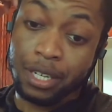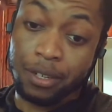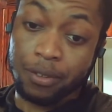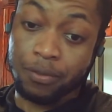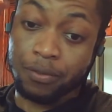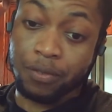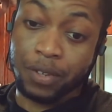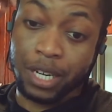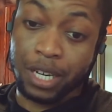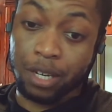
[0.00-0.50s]

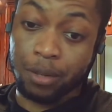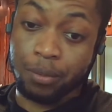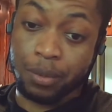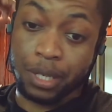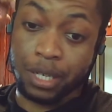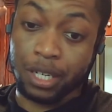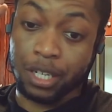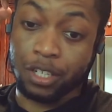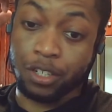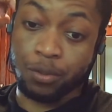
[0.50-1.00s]
fan
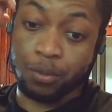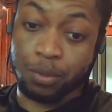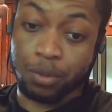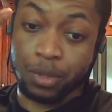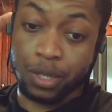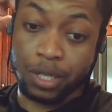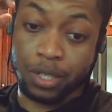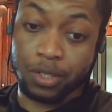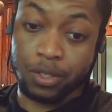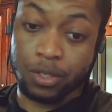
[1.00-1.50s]
page
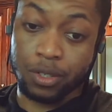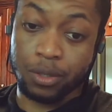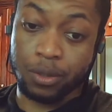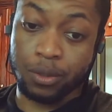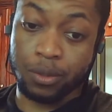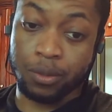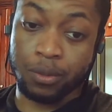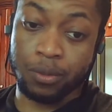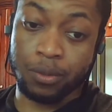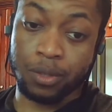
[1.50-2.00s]
pretty
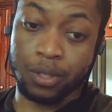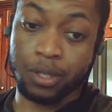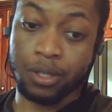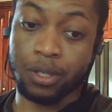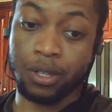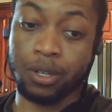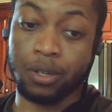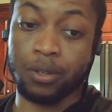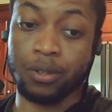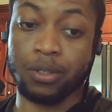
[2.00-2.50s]
soon, you
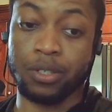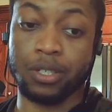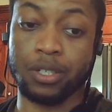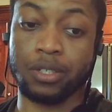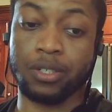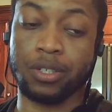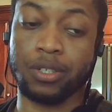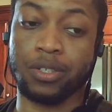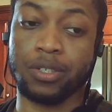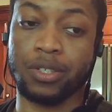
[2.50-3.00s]
know,
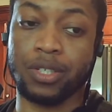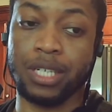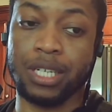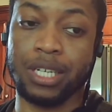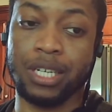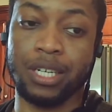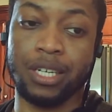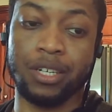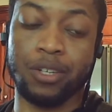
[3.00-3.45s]
just to see.